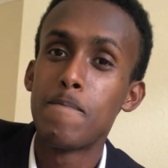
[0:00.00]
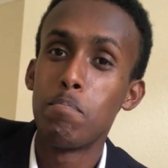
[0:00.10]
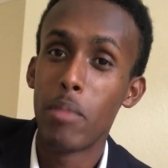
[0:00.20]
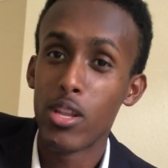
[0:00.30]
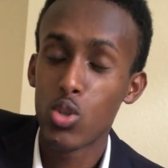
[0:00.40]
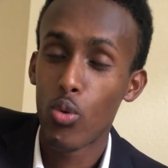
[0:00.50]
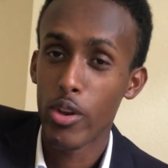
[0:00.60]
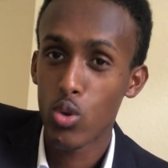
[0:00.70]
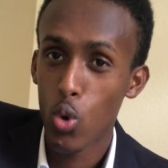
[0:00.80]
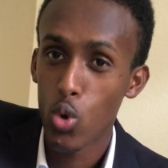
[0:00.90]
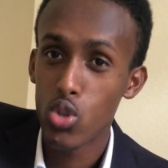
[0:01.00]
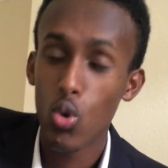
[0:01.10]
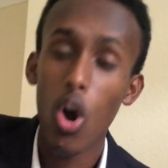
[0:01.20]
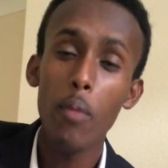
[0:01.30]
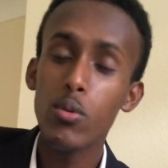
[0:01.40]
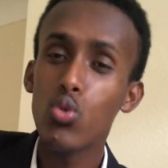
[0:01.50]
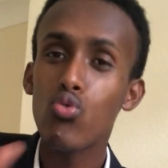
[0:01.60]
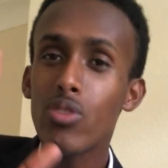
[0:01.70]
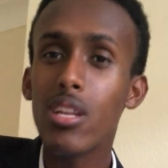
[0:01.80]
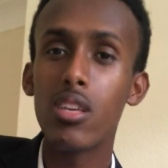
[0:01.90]
mentor and coach to help you
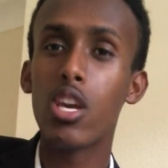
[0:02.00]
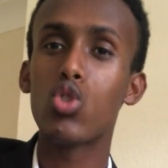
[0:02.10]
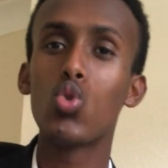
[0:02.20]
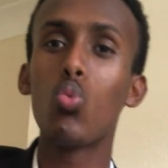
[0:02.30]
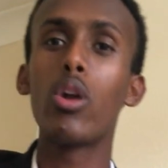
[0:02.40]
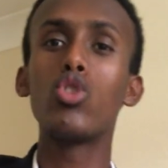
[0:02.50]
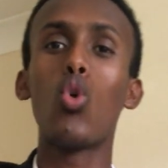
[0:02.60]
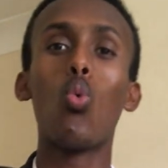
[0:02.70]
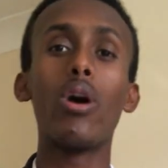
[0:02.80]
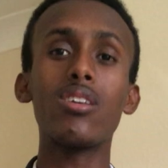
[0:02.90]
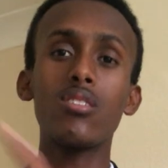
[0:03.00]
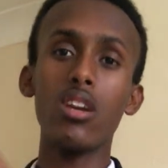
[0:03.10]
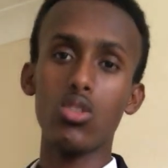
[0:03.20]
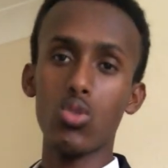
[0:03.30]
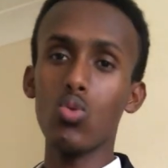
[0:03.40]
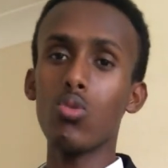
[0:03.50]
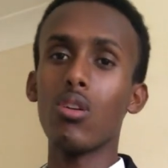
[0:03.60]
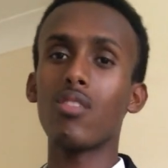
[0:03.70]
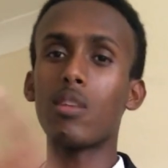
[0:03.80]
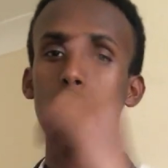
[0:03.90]
really get to where you want to get to
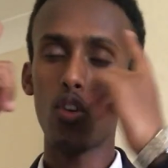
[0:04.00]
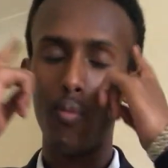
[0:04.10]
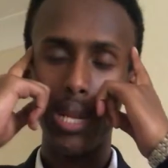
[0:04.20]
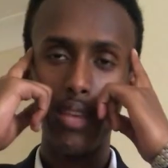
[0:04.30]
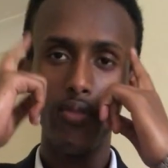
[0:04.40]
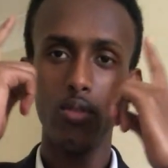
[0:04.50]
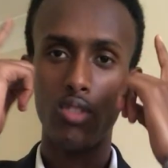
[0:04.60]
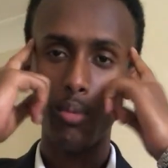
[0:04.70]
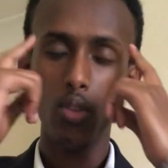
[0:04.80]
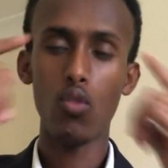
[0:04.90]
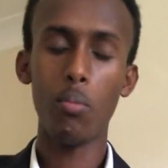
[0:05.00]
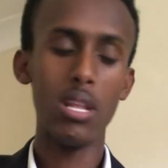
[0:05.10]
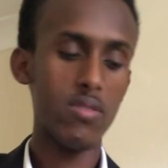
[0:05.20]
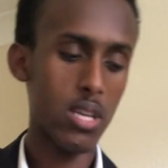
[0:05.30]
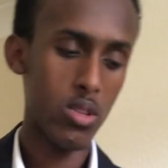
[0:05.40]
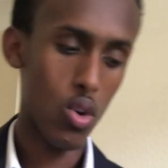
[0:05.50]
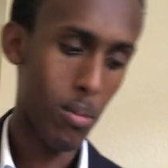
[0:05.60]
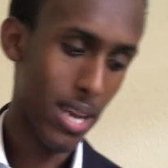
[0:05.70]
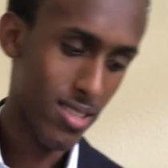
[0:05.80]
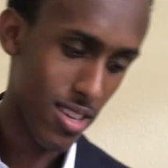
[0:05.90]
in terms of belief, in terms of your beliefs and your
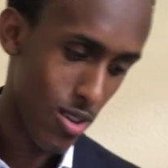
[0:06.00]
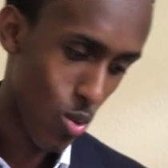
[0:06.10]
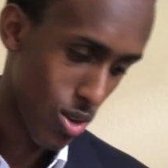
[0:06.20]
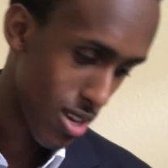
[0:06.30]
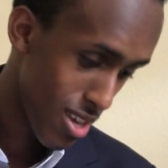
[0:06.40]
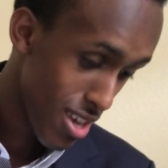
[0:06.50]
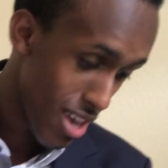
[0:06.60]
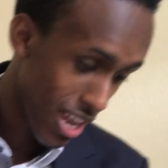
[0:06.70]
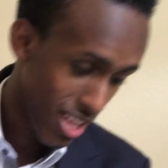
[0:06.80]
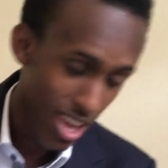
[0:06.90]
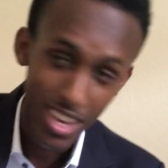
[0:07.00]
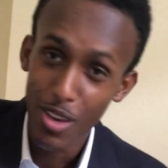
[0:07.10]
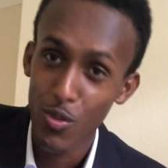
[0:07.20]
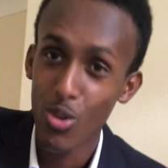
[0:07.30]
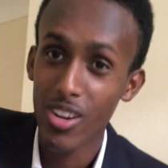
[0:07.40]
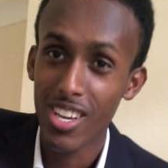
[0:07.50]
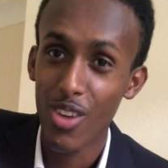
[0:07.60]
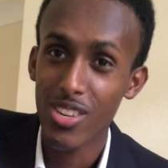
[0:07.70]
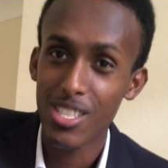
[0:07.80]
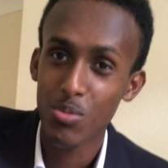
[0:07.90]
mindset. Okay. And hey, if you're a
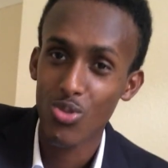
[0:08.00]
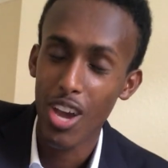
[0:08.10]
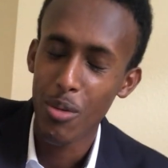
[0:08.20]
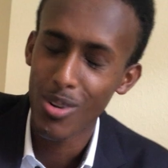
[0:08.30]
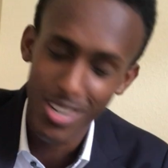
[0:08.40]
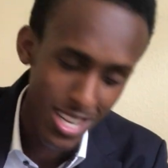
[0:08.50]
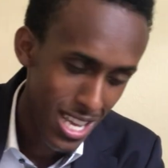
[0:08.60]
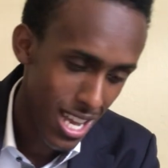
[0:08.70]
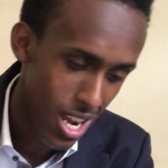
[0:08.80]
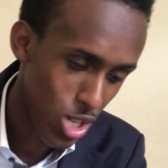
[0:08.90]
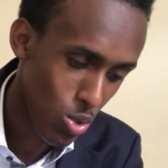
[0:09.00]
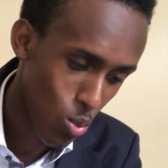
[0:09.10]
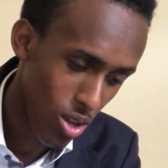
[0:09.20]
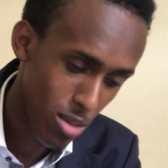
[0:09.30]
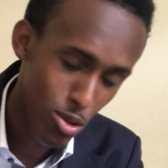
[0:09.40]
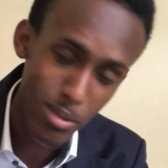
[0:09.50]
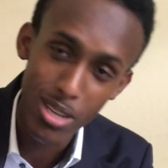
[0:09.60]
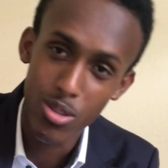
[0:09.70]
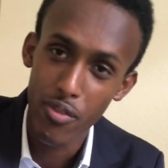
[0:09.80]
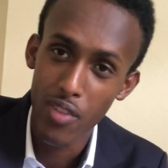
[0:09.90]
current subscriber, I just want to welcome you back
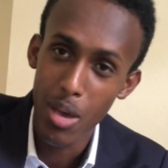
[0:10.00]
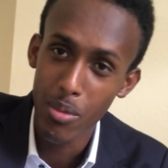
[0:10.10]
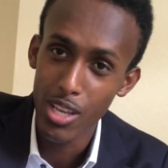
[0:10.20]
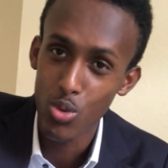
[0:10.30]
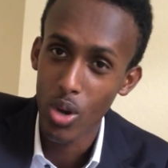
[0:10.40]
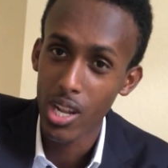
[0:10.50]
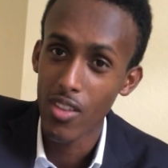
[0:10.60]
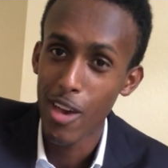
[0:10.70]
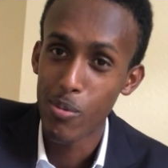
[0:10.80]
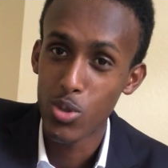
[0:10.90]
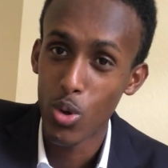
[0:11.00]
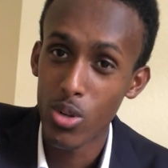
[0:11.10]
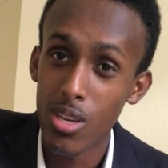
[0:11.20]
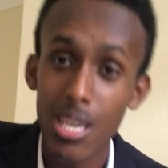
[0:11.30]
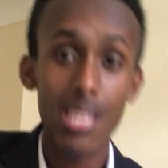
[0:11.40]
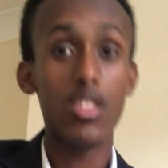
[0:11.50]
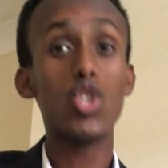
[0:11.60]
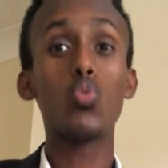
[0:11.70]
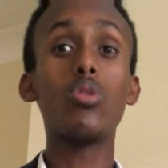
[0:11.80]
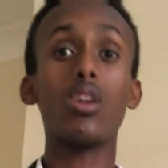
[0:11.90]
to the family to another episode.
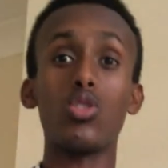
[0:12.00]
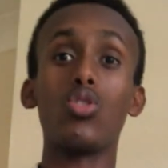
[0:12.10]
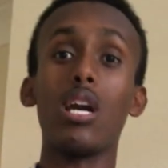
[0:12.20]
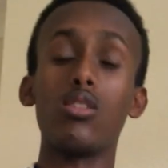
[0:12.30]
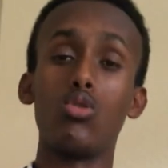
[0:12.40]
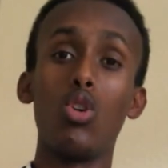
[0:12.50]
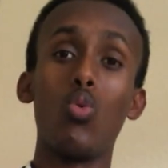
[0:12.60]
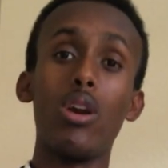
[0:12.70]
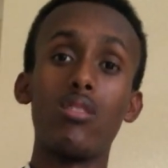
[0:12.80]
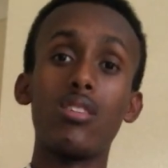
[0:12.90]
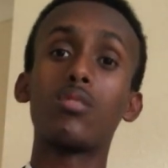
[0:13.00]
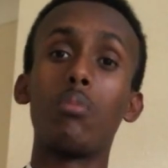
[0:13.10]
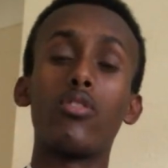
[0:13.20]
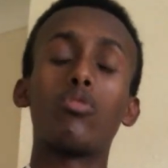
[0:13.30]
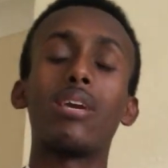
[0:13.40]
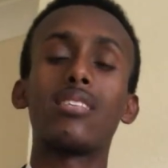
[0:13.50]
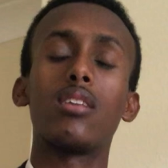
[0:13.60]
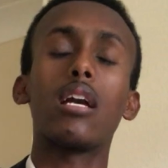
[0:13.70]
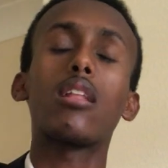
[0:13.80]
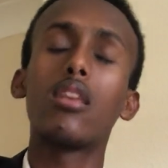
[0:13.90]
This week, as you guys know, and this month to be
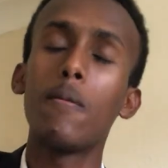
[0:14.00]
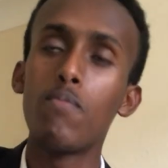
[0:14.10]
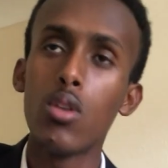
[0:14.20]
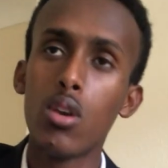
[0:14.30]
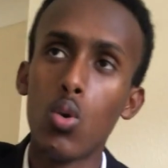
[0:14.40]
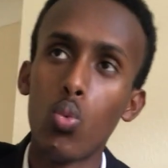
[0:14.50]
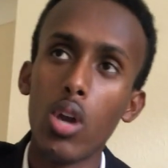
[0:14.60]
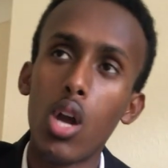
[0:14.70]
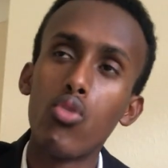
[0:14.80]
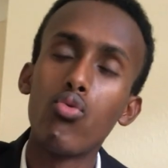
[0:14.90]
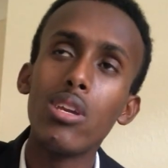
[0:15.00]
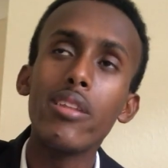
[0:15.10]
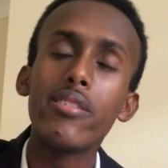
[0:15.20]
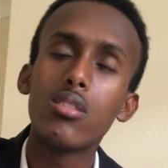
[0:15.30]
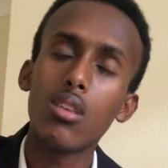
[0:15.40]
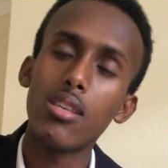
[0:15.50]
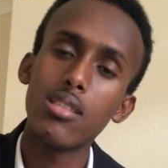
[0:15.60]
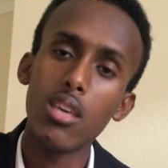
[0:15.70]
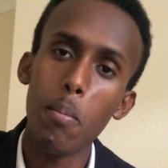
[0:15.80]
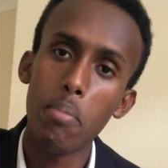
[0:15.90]
exactly, we are really
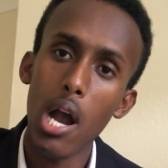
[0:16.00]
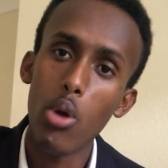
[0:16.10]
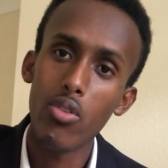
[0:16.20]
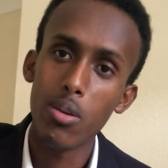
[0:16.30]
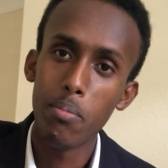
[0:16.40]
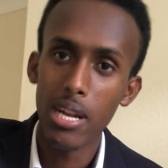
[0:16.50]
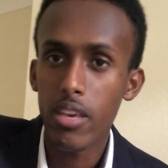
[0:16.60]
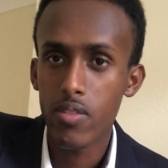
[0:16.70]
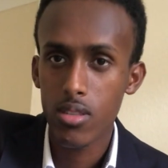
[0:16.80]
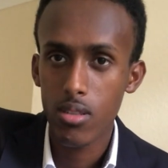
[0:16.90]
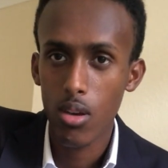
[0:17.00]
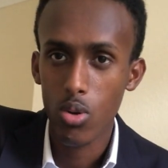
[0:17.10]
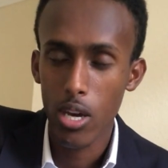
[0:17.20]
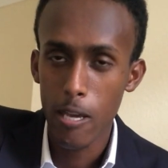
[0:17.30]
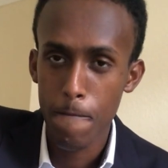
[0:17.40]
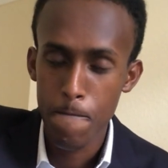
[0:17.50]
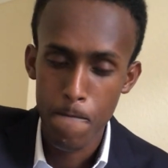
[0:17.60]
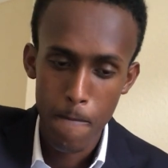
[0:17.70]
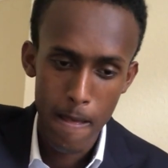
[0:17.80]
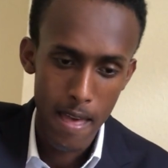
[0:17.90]
discussing empowering beliefs. Okay.
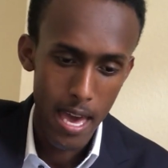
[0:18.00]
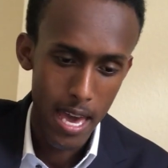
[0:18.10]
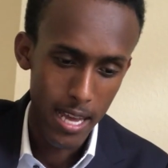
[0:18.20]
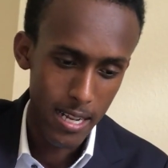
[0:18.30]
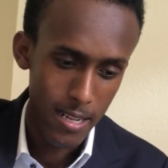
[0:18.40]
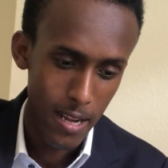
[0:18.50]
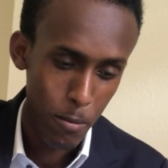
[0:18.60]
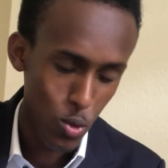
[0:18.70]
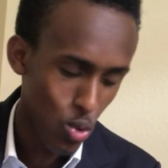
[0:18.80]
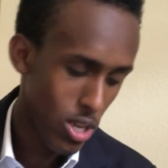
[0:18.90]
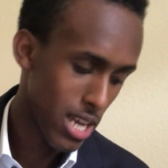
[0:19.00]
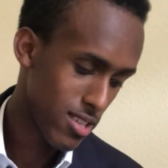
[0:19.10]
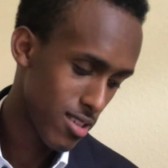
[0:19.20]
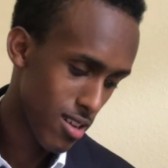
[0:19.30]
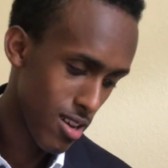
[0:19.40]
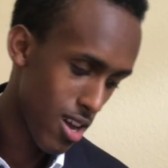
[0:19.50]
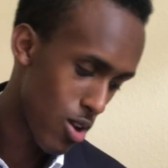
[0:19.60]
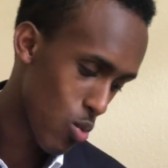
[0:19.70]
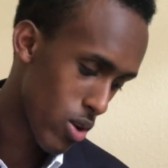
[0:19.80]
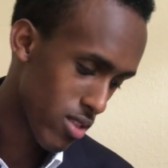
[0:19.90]
And I'm sure you guys are
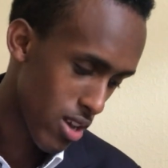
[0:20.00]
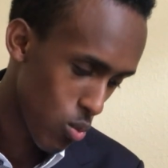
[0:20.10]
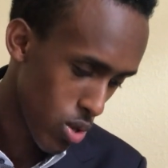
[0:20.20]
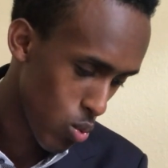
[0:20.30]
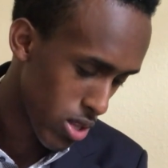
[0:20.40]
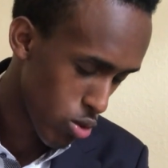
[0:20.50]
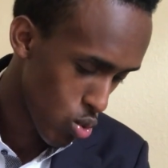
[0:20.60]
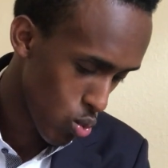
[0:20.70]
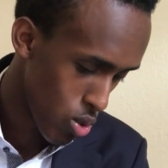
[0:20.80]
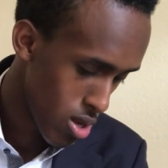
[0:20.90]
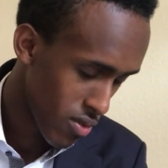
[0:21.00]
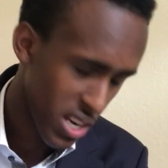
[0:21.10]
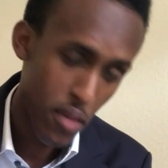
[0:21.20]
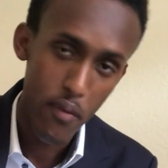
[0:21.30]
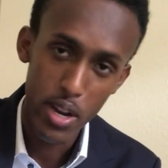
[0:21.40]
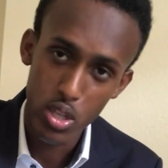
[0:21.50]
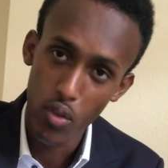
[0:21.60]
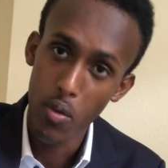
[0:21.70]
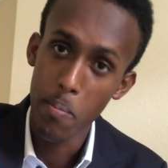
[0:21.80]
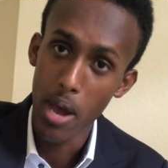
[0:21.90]
aware that we went through the definitions
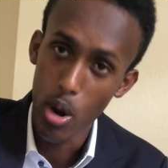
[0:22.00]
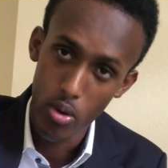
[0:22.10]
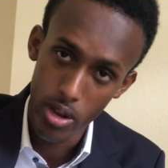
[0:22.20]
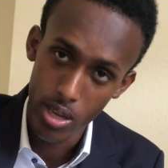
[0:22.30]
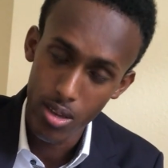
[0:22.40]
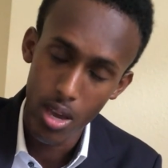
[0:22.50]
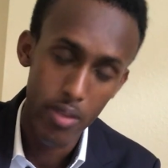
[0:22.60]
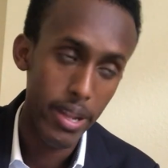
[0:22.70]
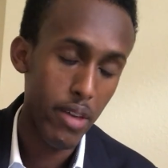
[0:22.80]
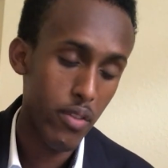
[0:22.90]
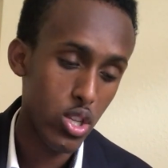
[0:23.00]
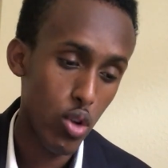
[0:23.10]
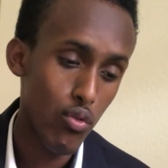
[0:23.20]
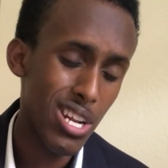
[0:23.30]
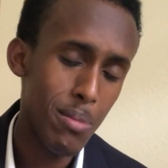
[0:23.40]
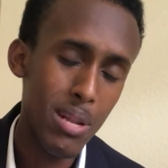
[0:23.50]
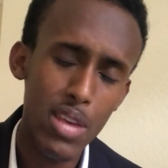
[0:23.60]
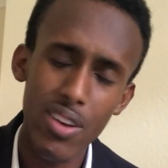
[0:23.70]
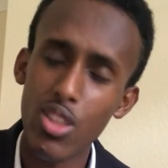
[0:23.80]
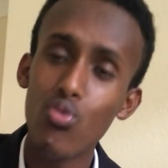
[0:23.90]
of empowering and the definition of really
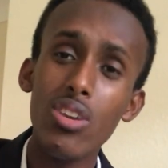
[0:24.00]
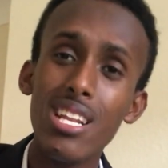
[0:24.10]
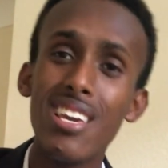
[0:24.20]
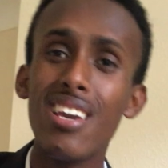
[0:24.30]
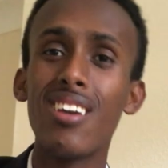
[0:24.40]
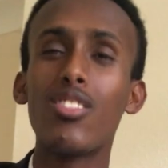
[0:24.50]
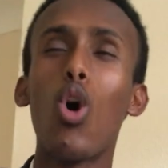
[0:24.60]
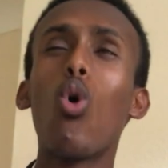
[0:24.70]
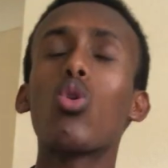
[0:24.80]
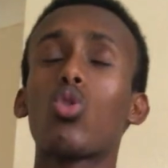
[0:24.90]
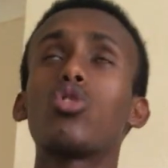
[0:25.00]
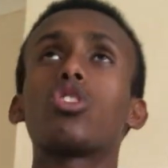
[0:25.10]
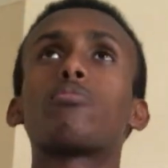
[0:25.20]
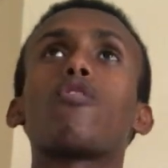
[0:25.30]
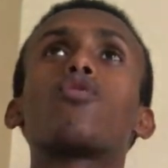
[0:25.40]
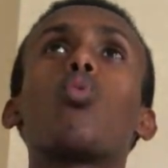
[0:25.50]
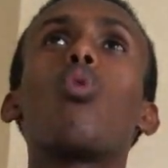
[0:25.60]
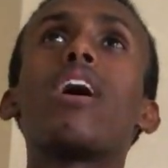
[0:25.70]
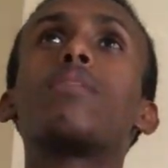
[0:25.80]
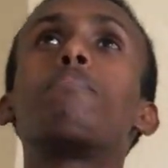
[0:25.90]
belief and the whole concept of the
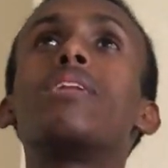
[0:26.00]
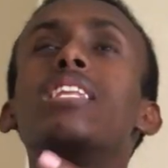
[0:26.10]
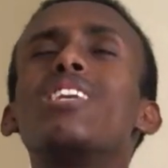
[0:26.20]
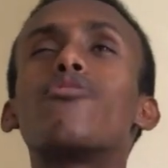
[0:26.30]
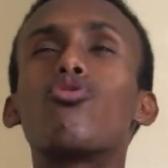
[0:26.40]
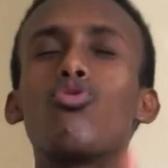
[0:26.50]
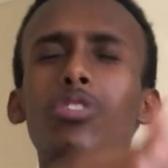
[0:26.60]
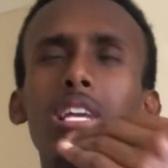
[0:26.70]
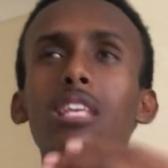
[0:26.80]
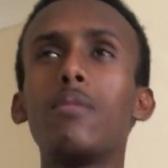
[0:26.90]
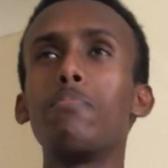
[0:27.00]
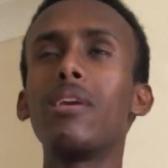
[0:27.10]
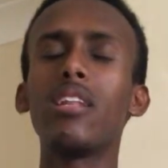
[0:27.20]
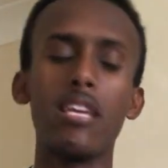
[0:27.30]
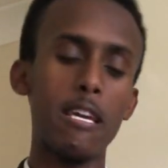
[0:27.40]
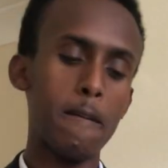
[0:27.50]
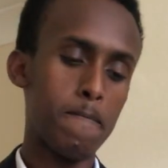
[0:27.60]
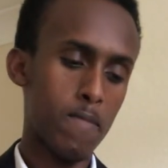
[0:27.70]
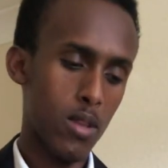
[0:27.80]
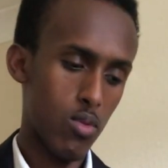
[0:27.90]
word belief really meaning,
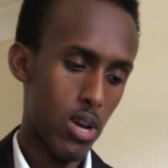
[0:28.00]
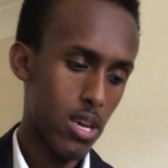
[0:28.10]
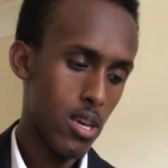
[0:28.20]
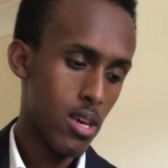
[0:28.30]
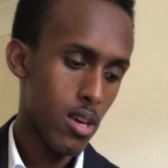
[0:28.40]
right,